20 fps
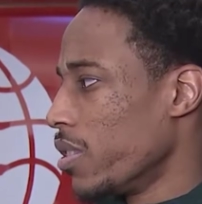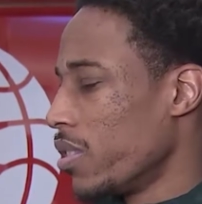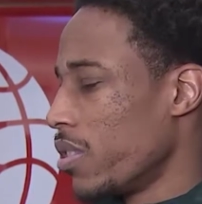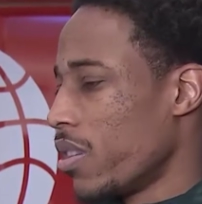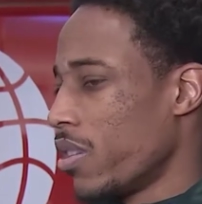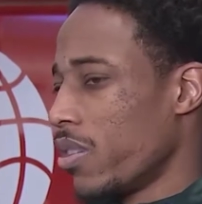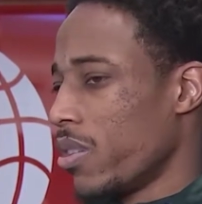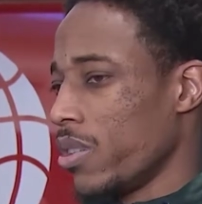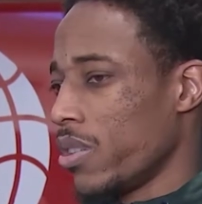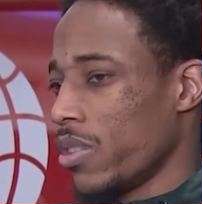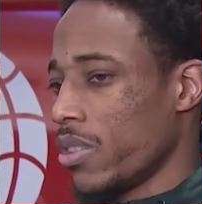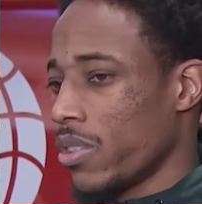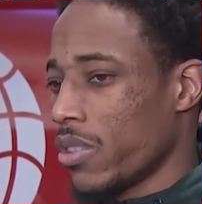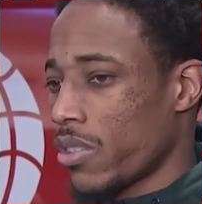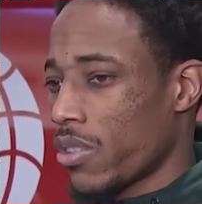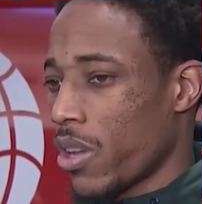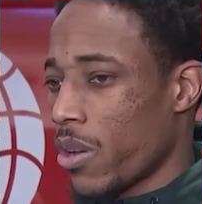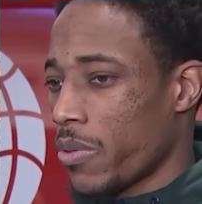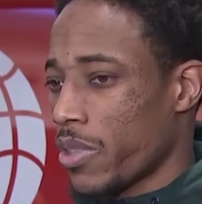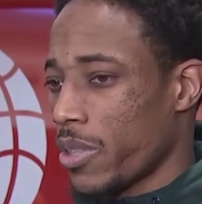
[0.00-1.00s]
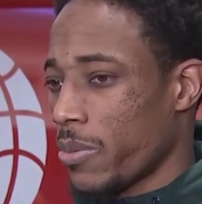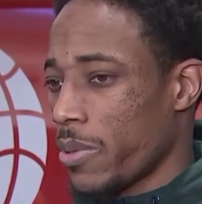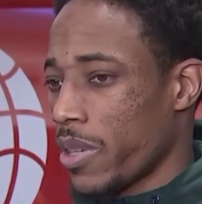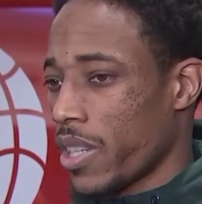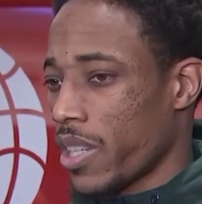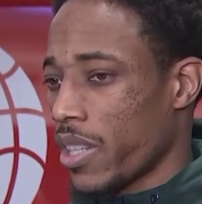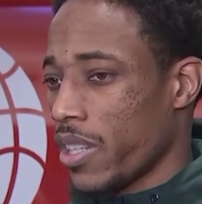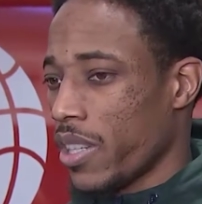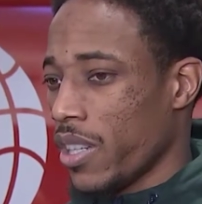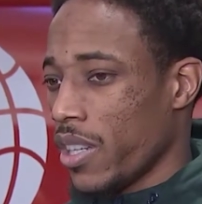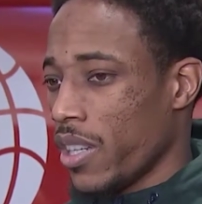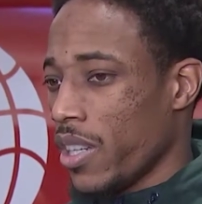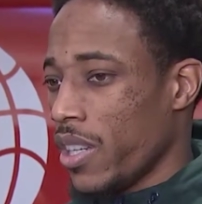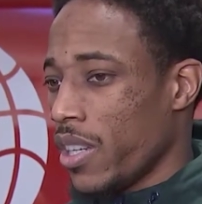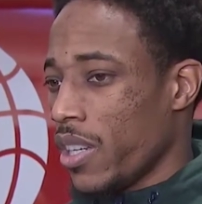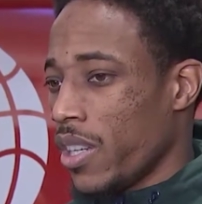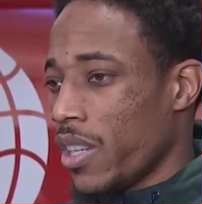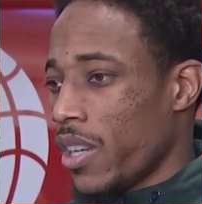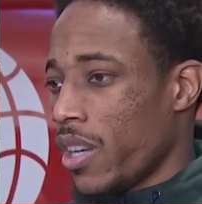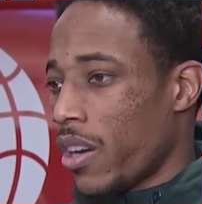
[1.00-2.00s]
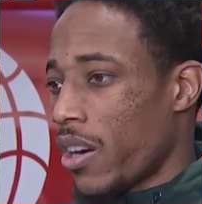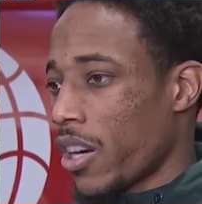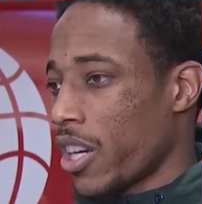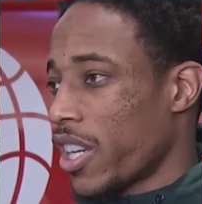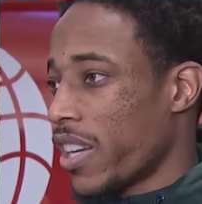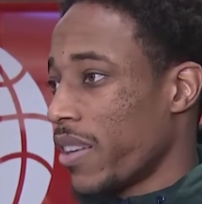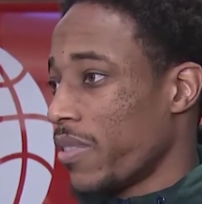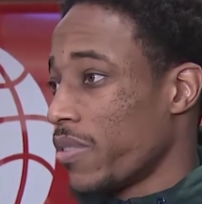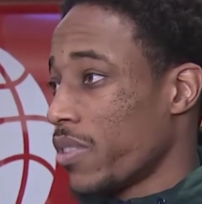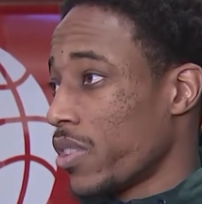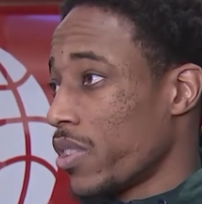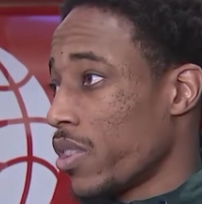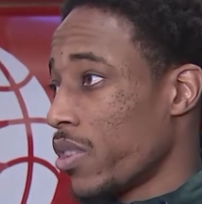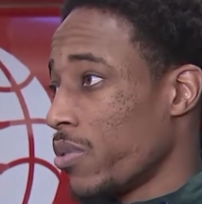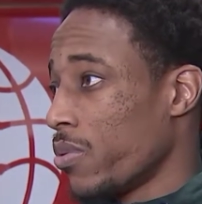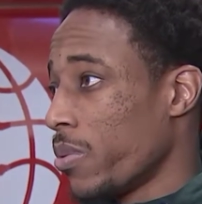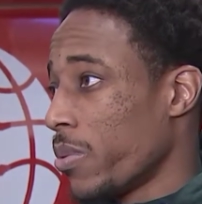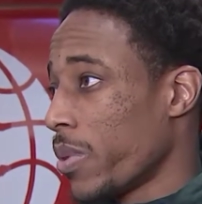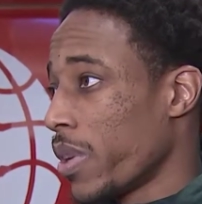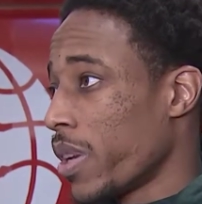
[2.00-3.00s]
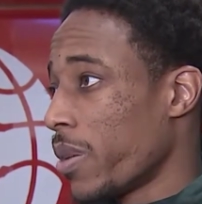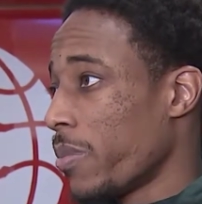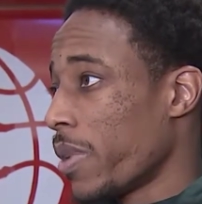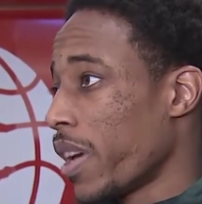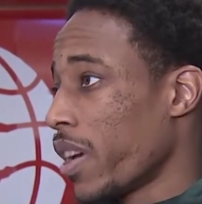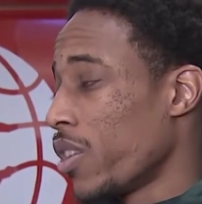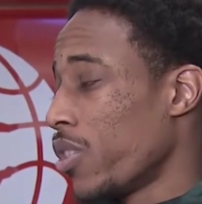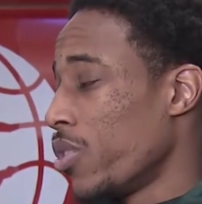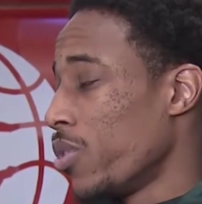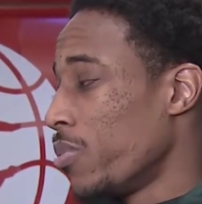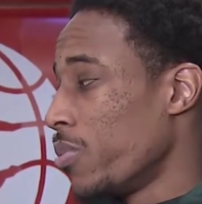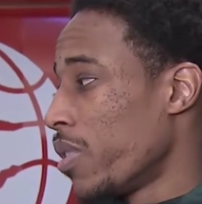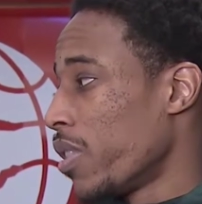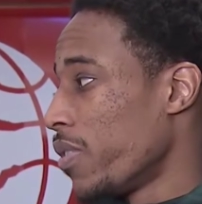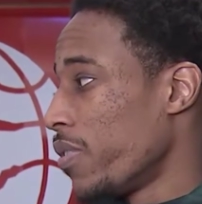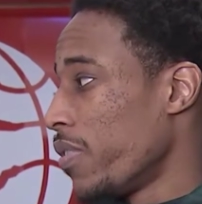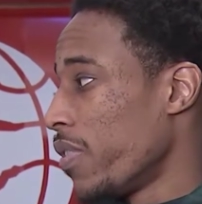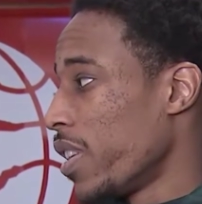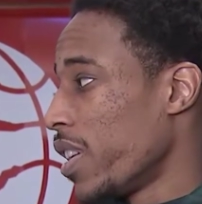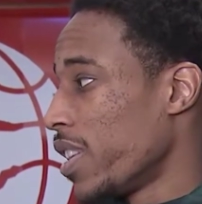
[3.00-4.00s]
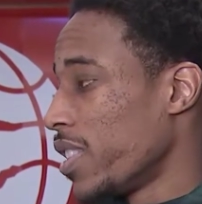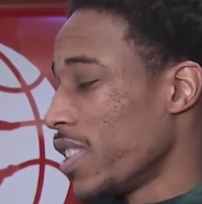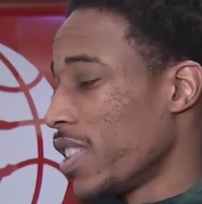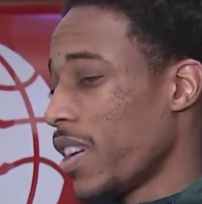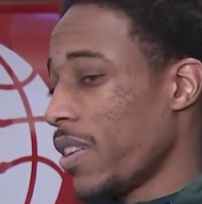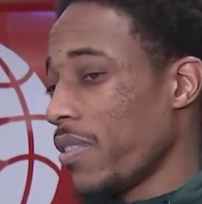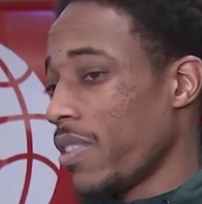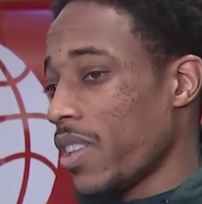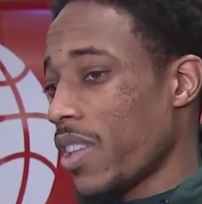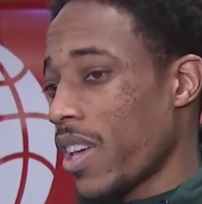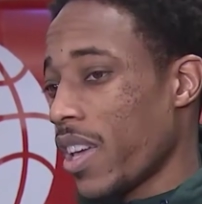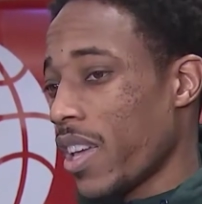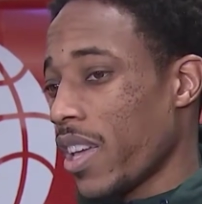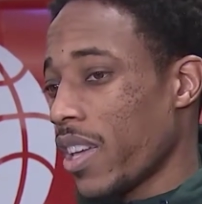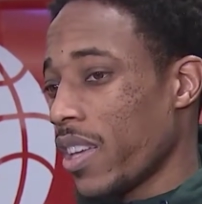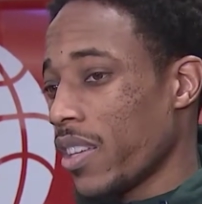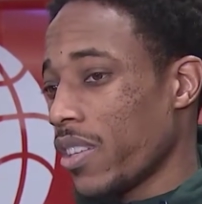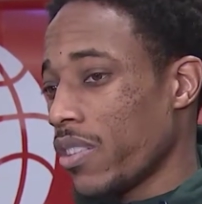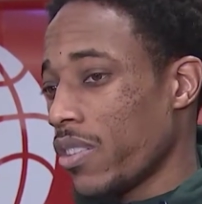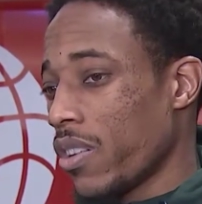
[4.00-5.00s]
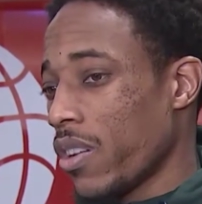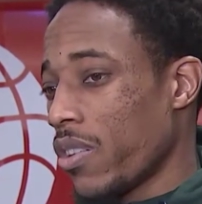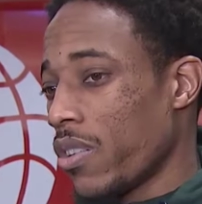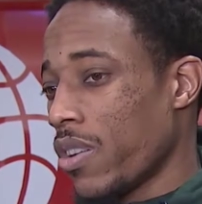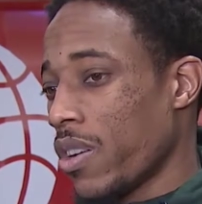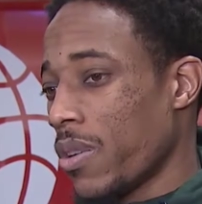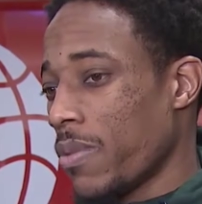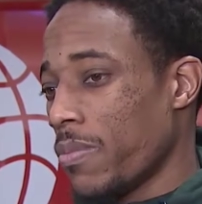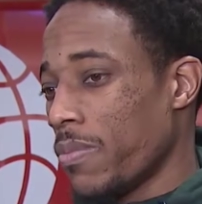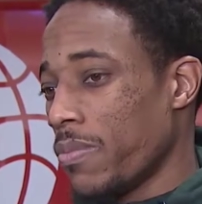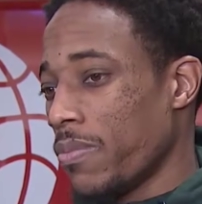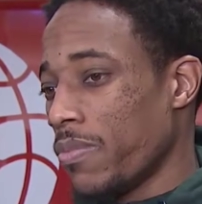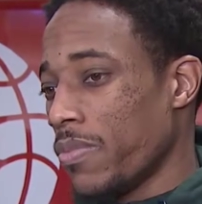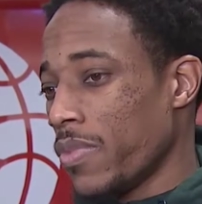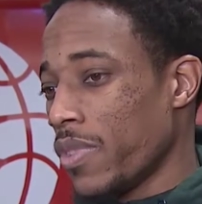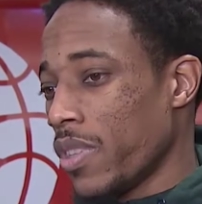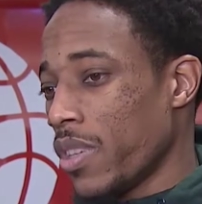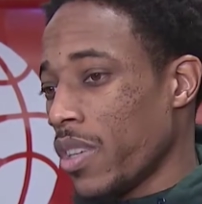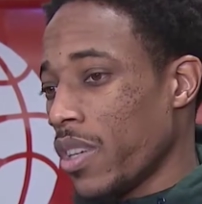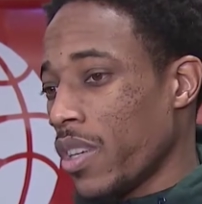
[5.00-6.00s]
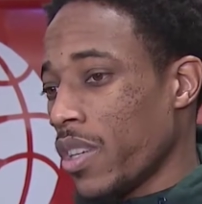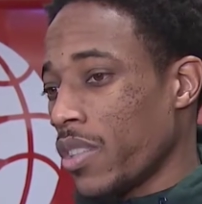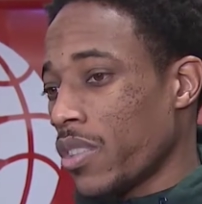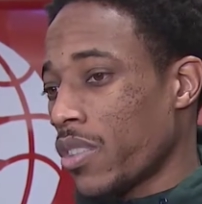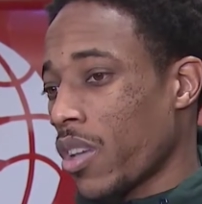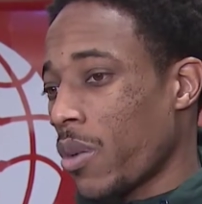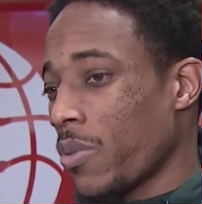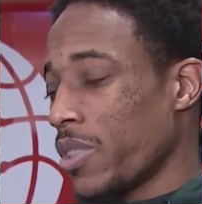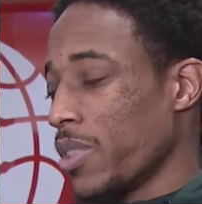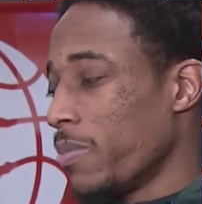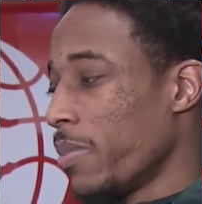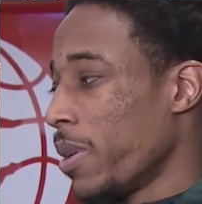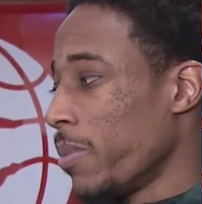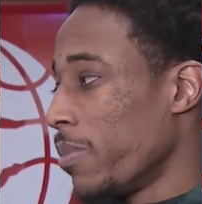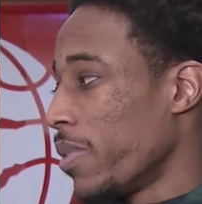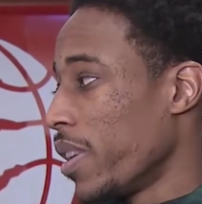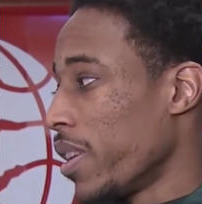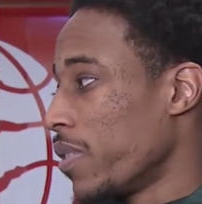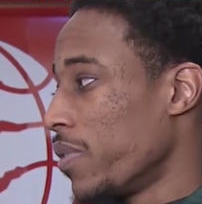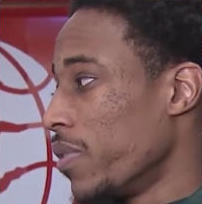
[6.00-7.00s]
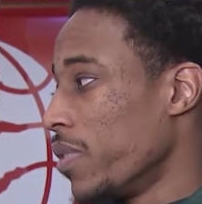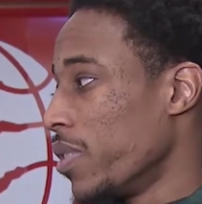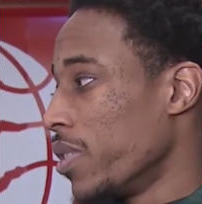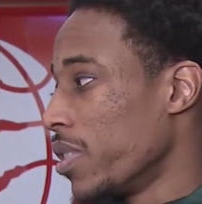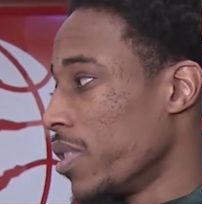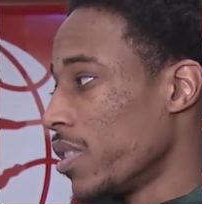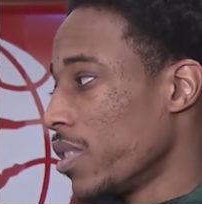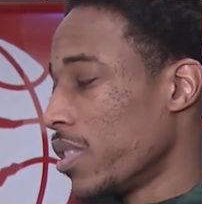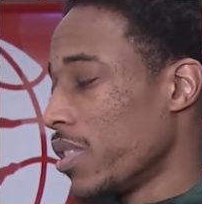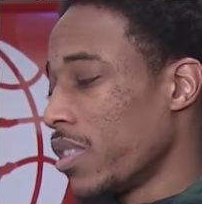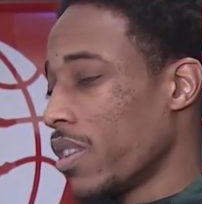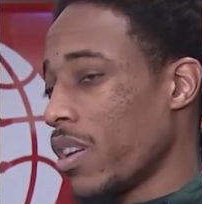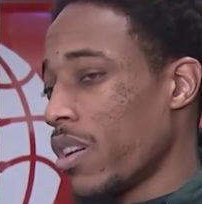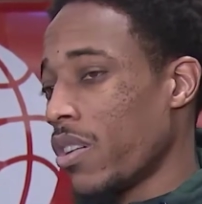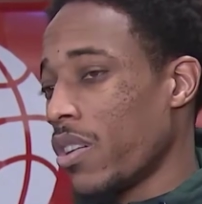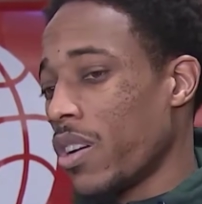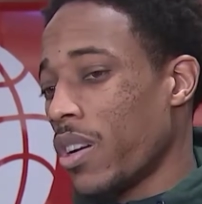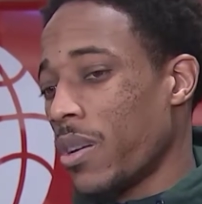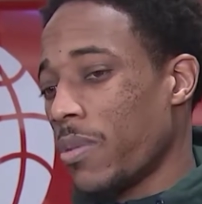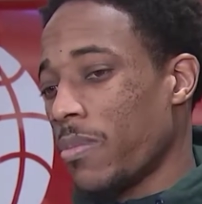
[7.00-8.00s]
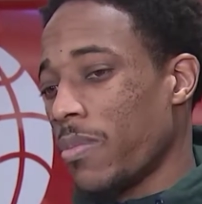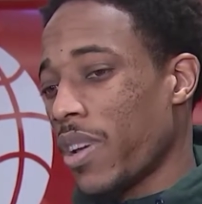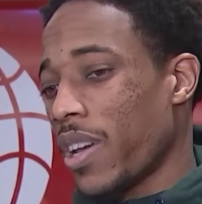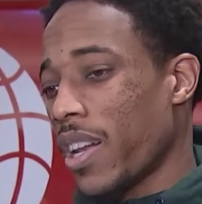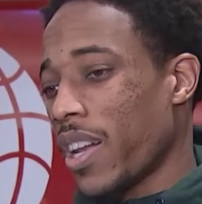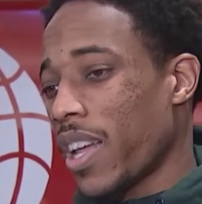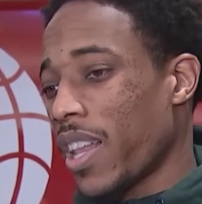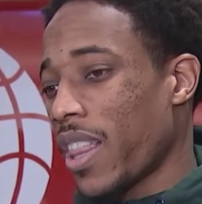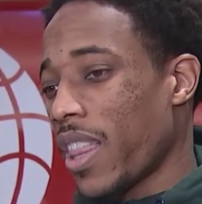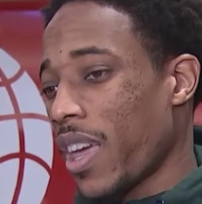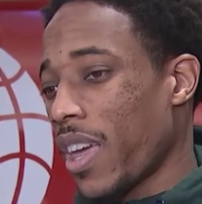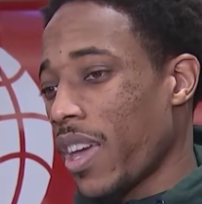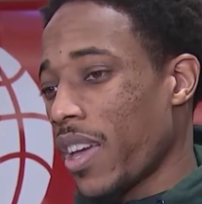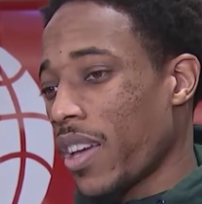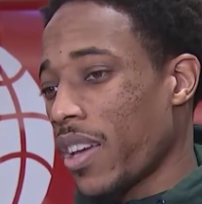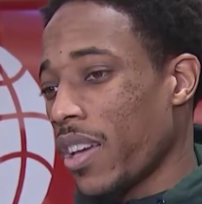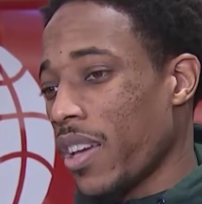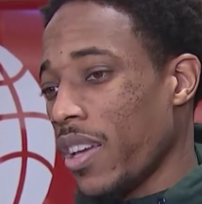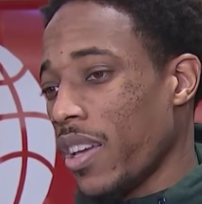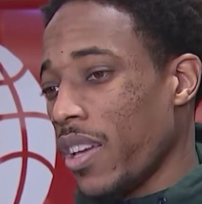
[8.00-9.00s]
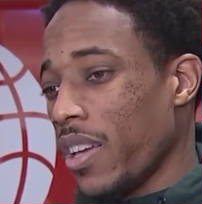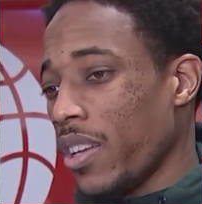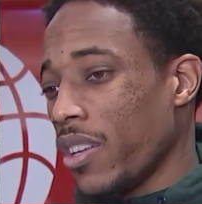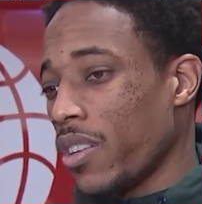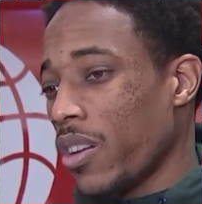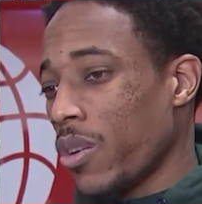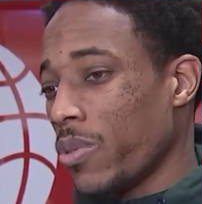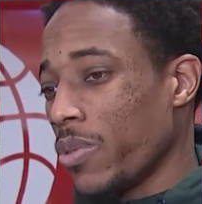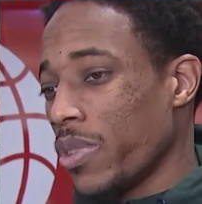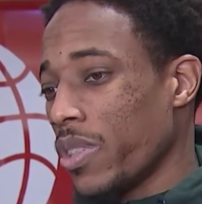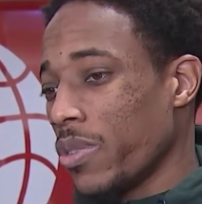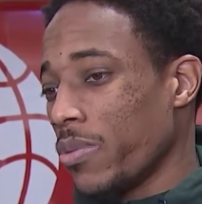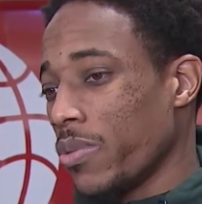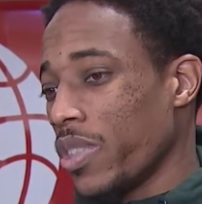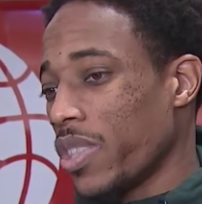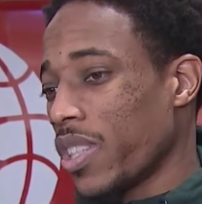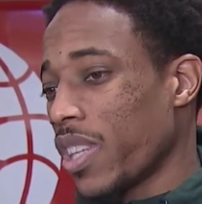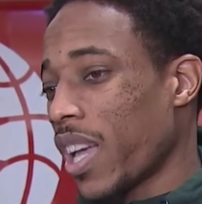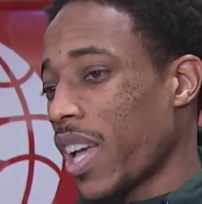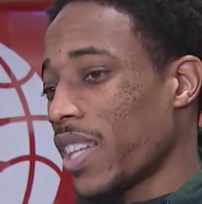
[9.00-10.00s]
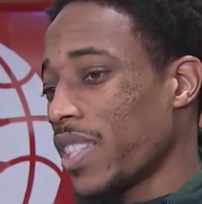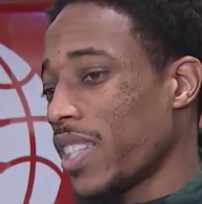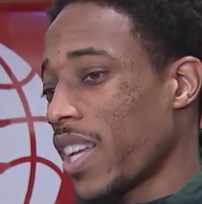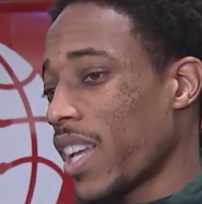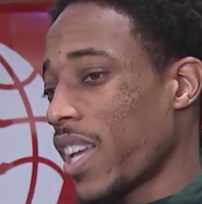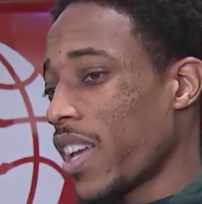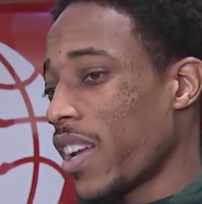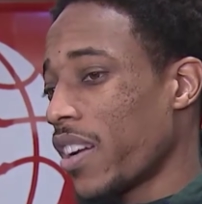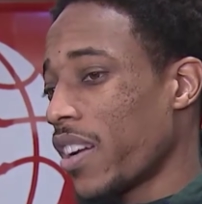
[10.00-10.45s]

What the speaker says: You know, it's always been our comfort zone when we come back home with our fans and everything. You know, it's always been big for us, you know, and I think, you know, we just got to take